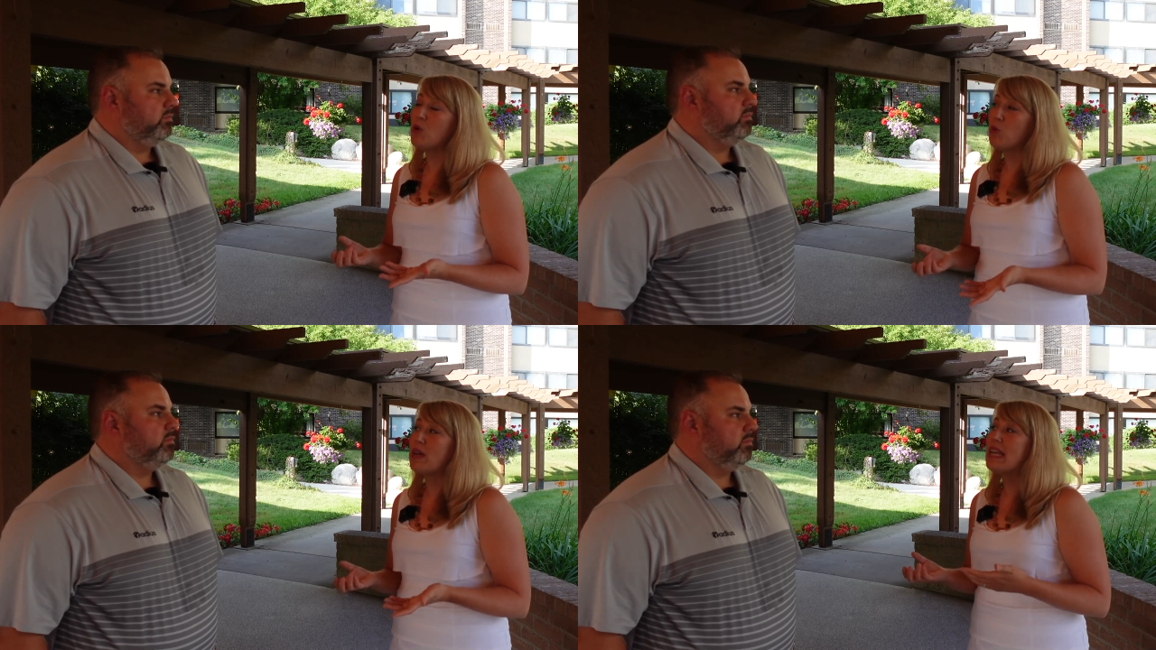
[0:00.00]

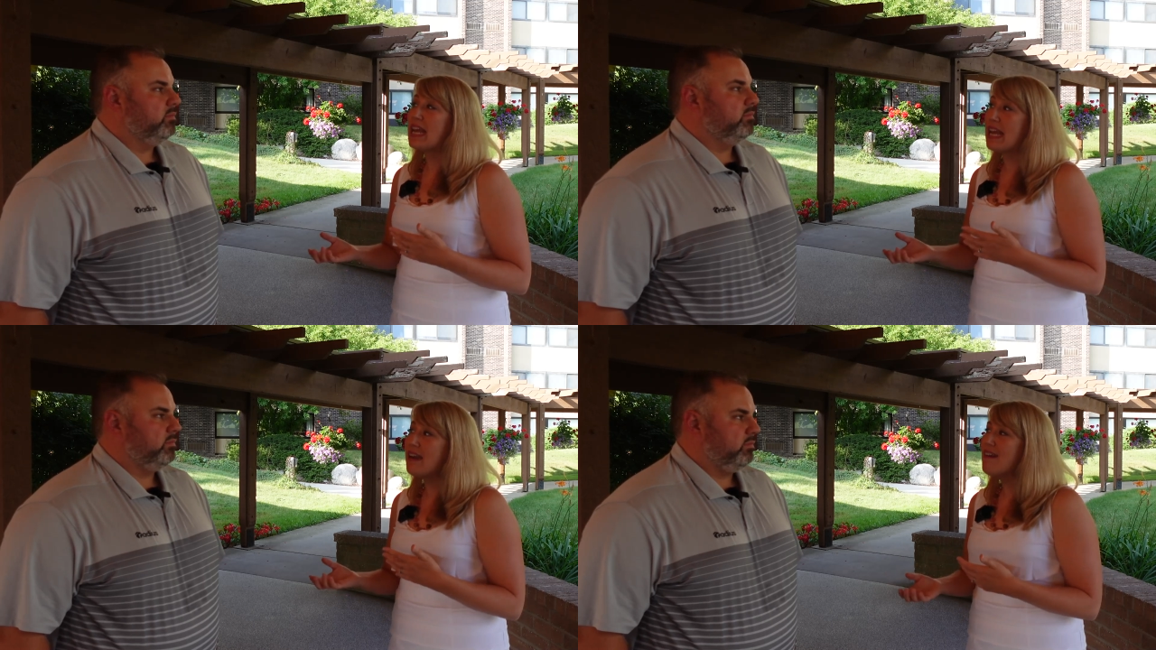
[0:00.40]
Speaker 1: what we
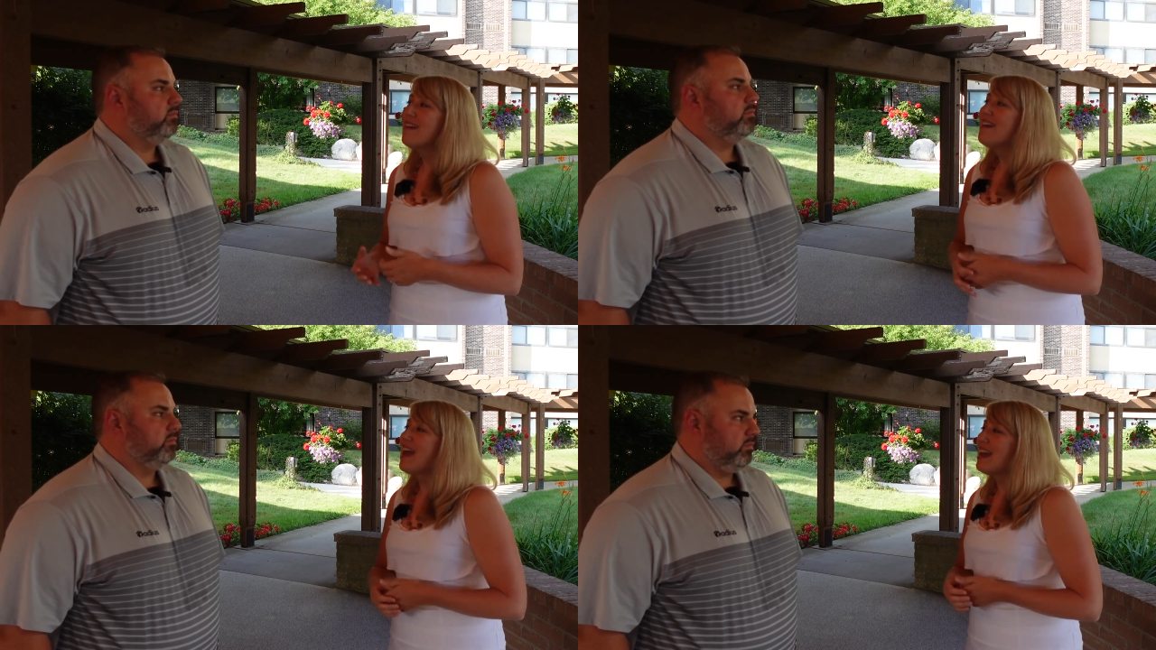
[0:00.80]
need
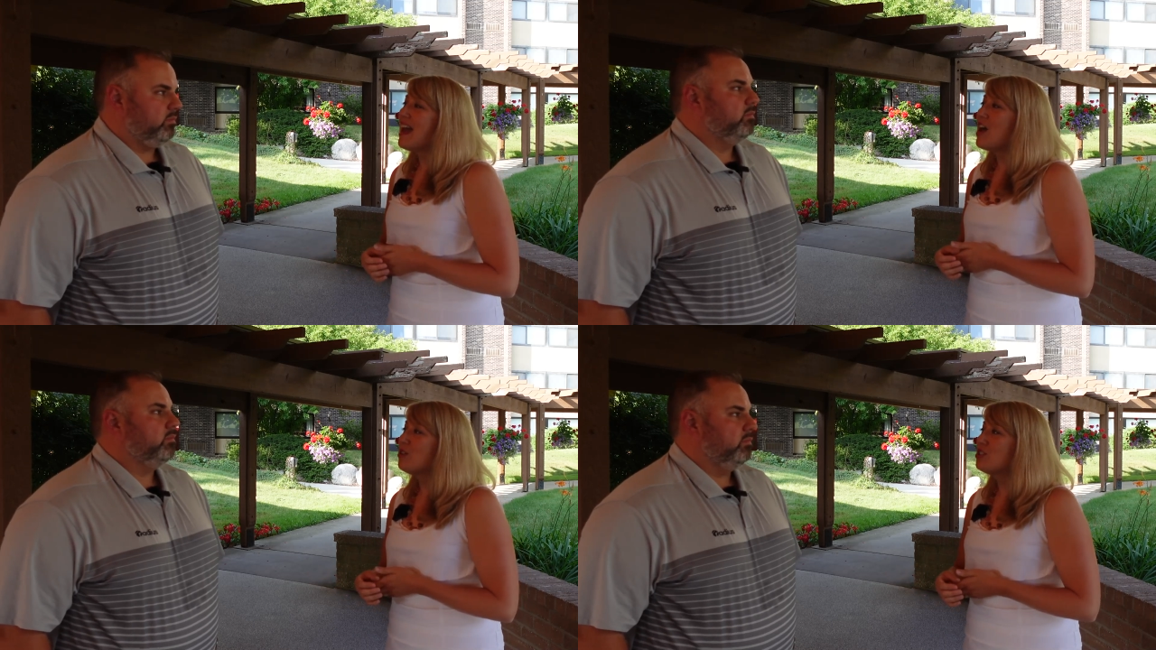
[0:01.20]

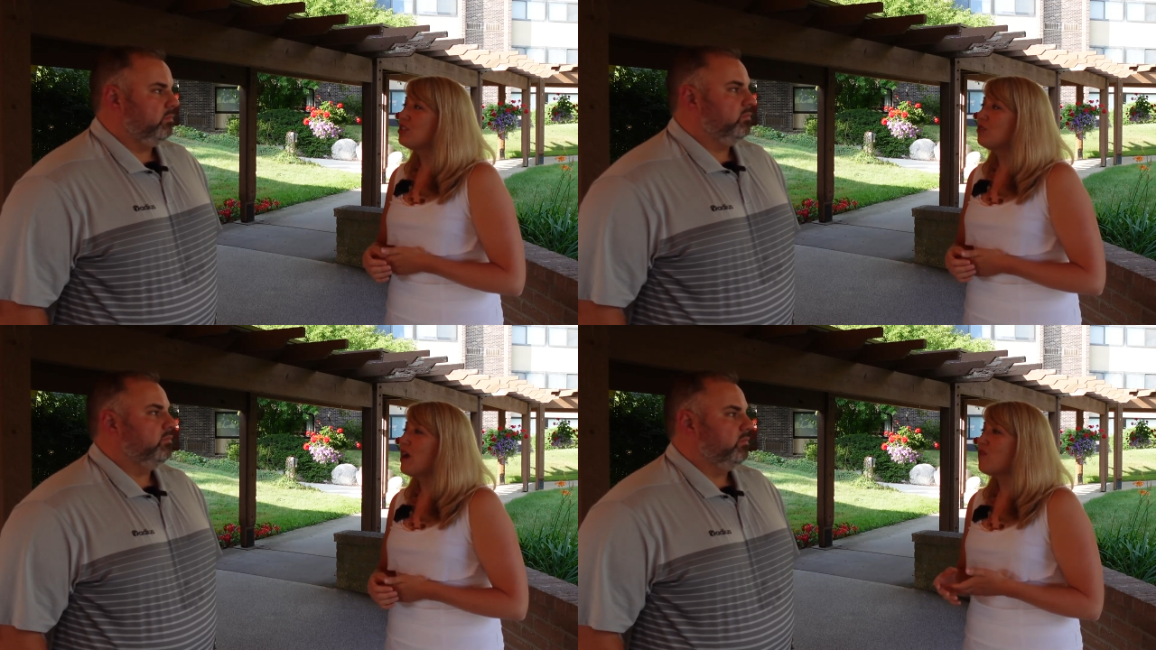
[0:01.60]
and how
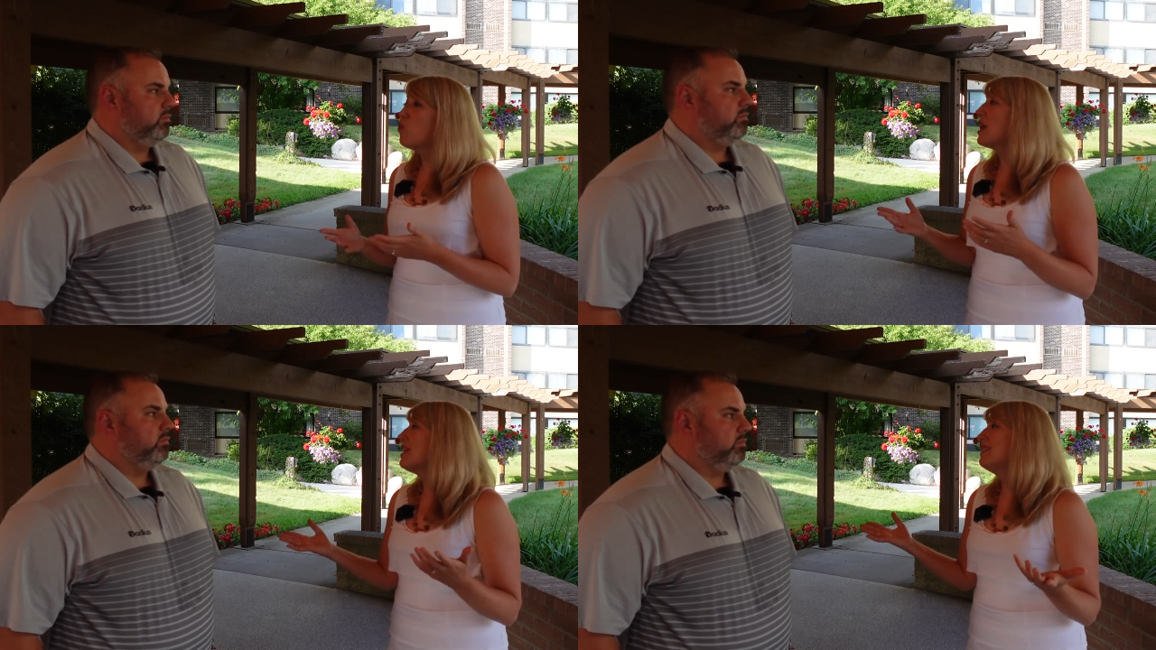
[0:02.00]
to have
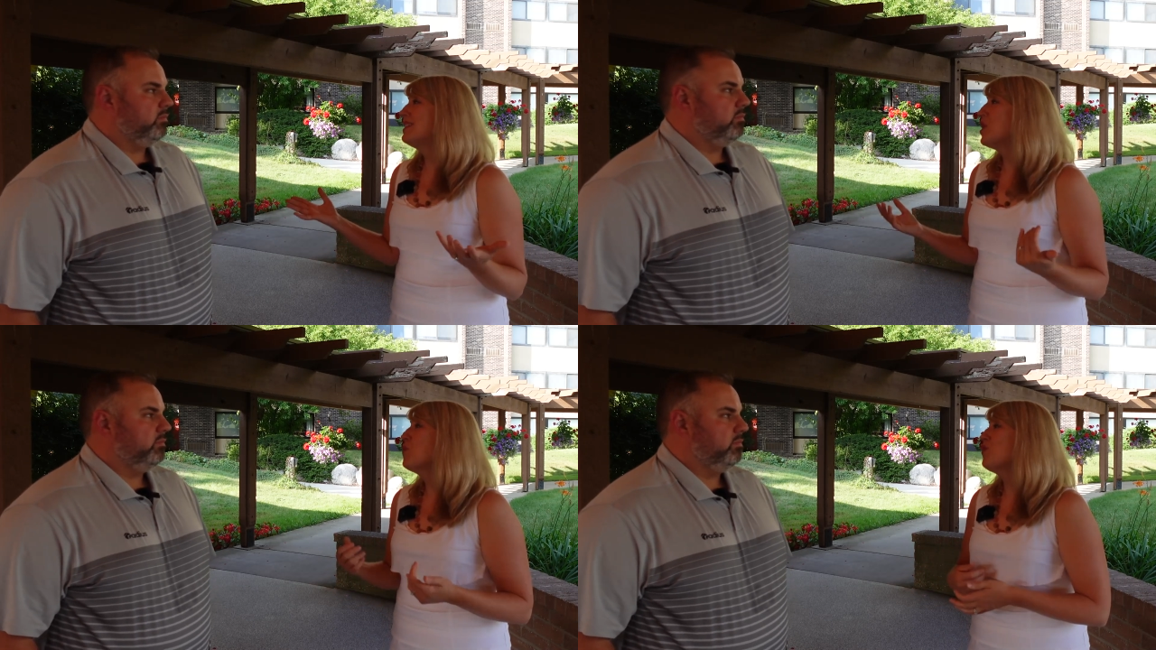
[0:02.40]

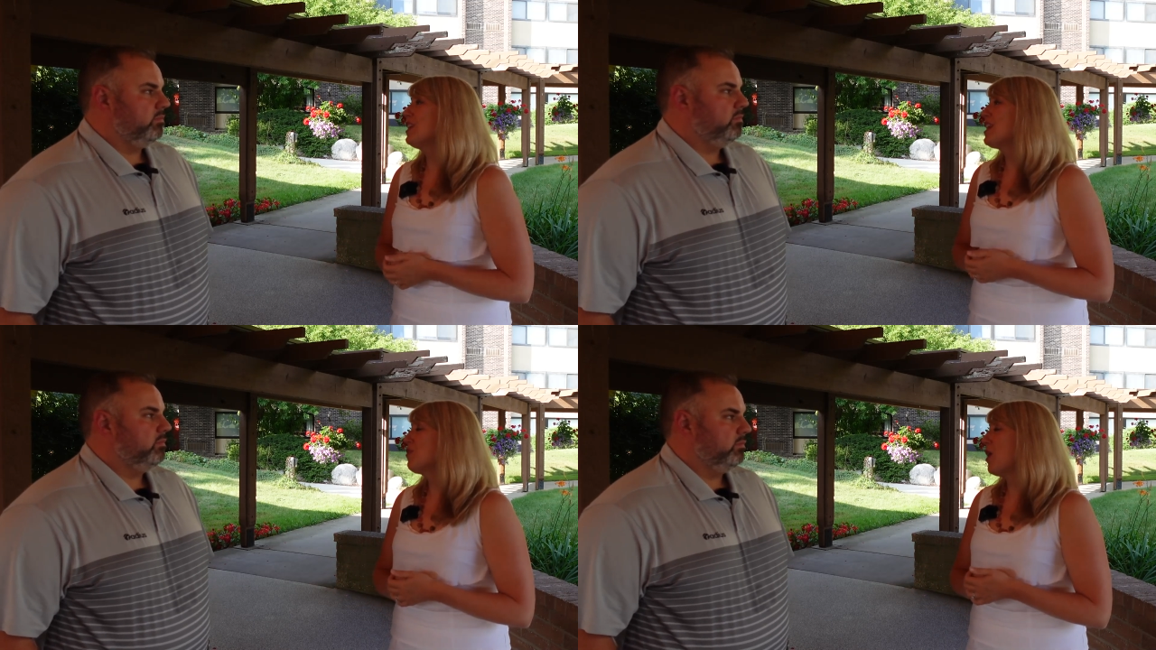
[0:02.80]
wins,
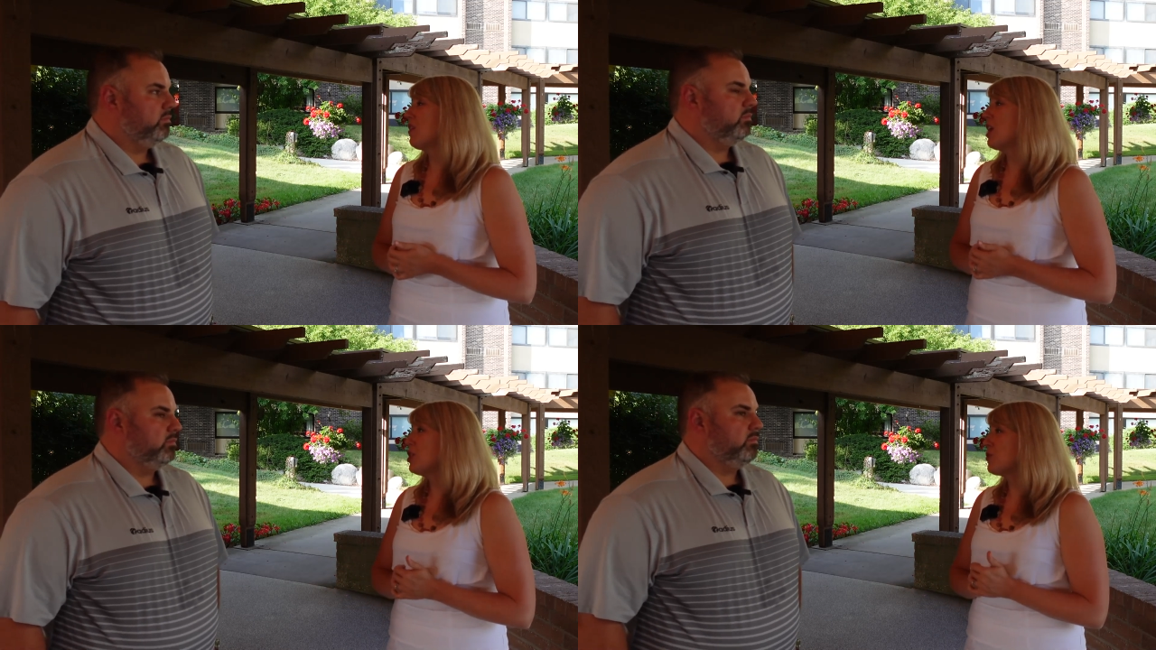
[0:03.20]
hopefully,
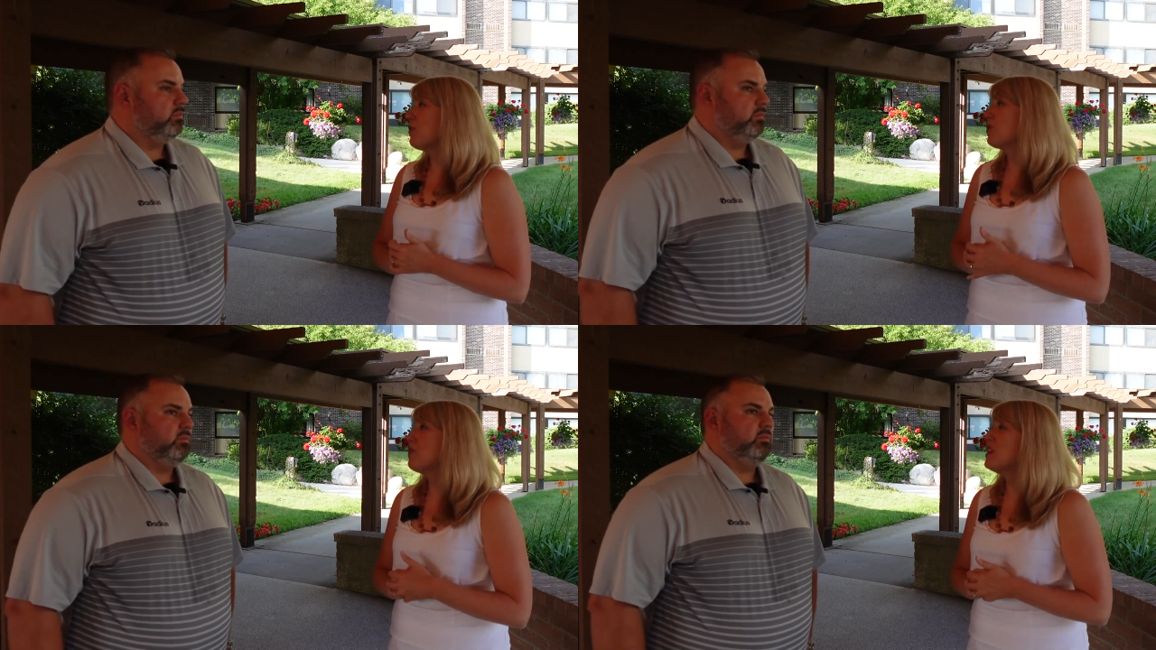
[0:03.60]
throughout the
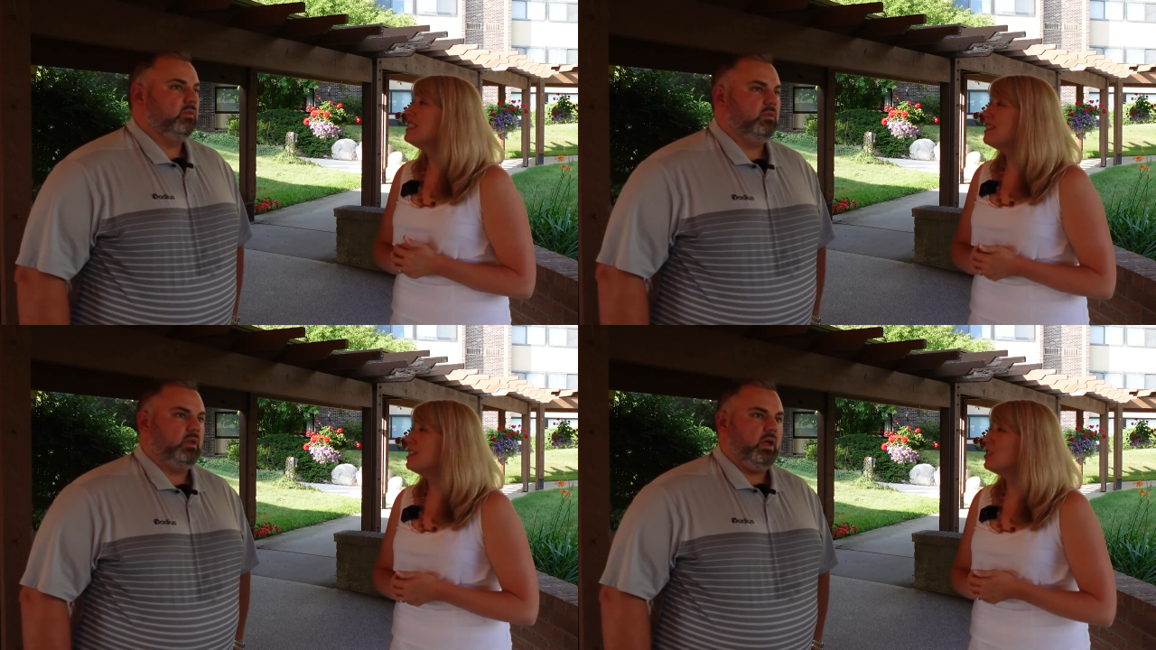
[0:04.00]
country for the
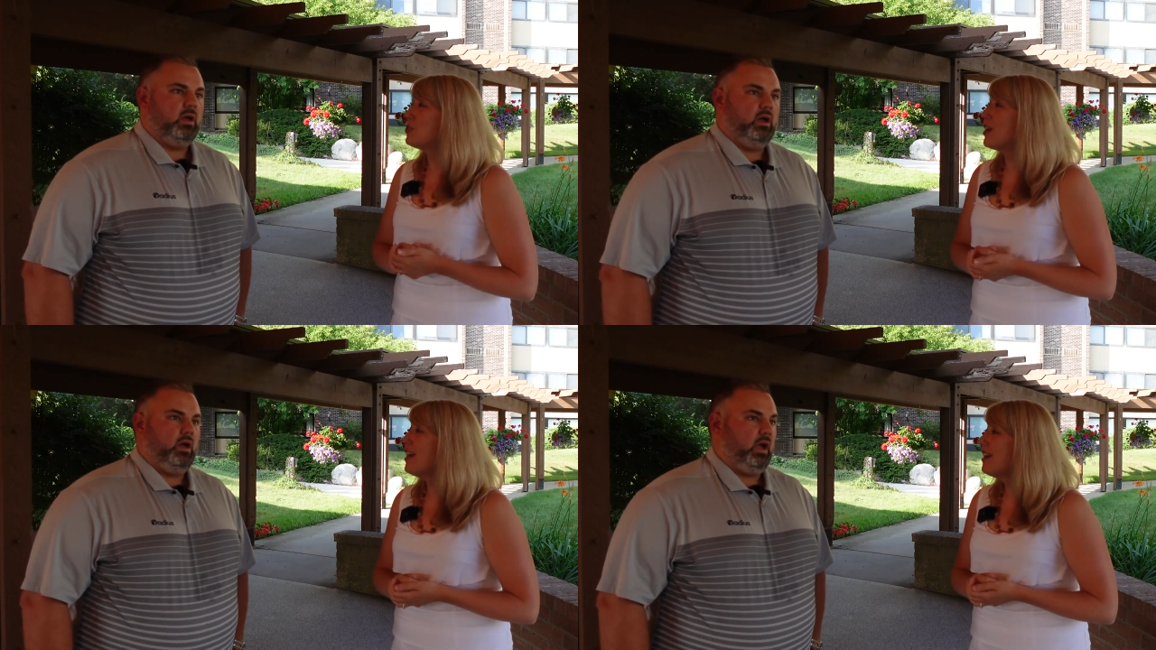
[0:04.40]
fence
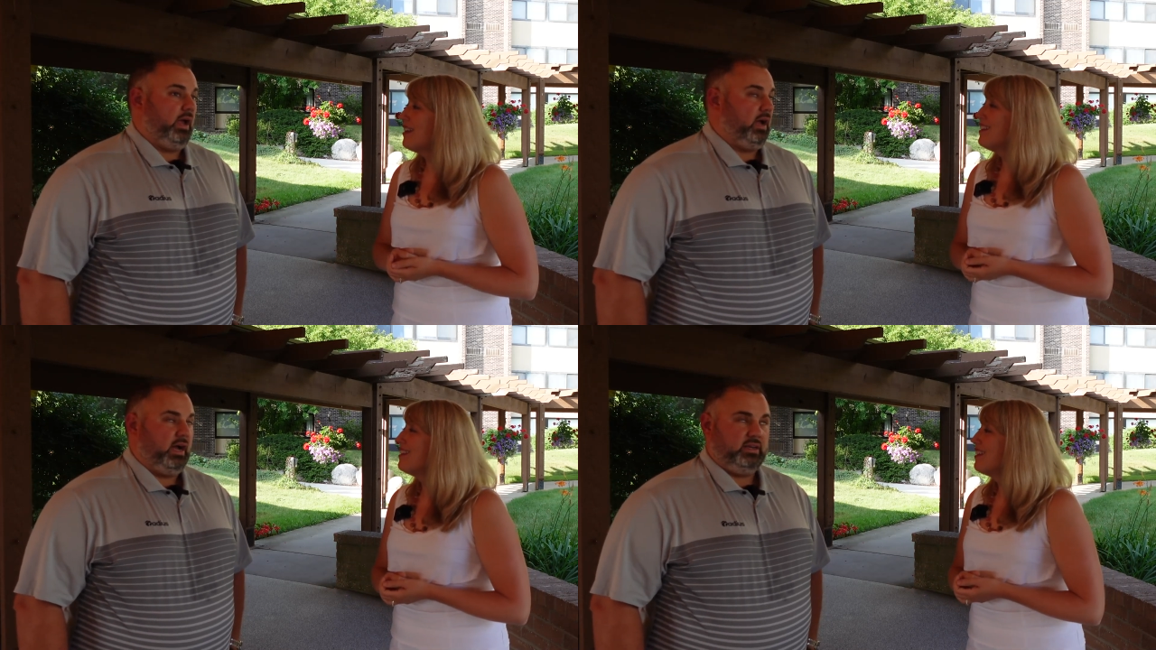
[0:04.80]
industry.
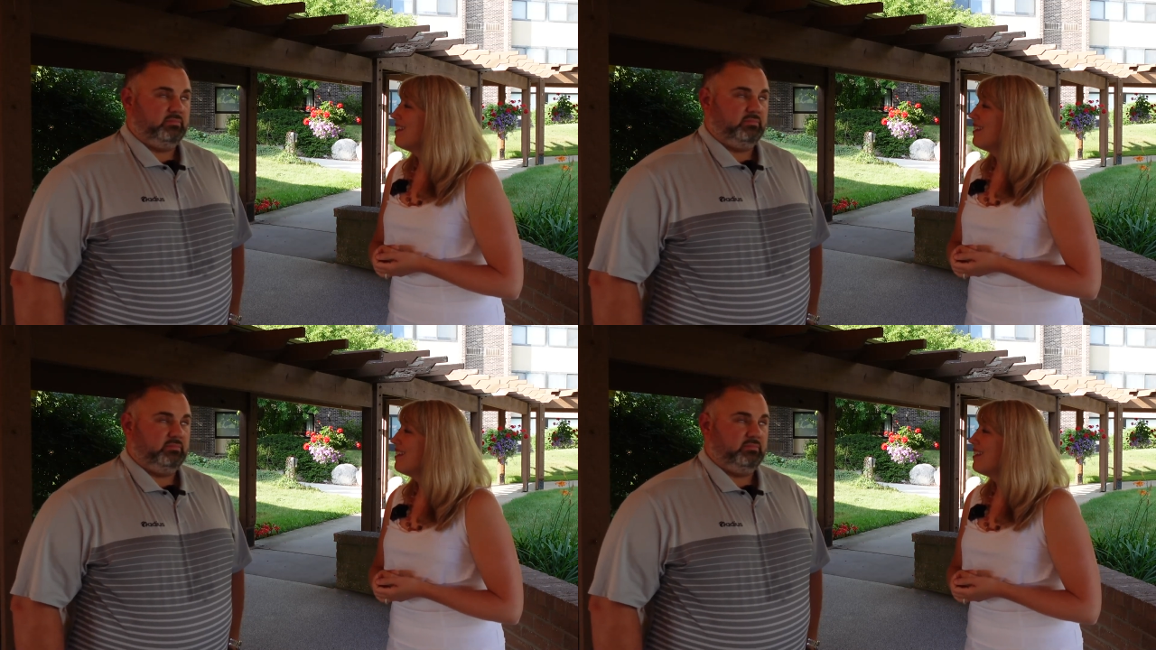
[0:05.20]
I,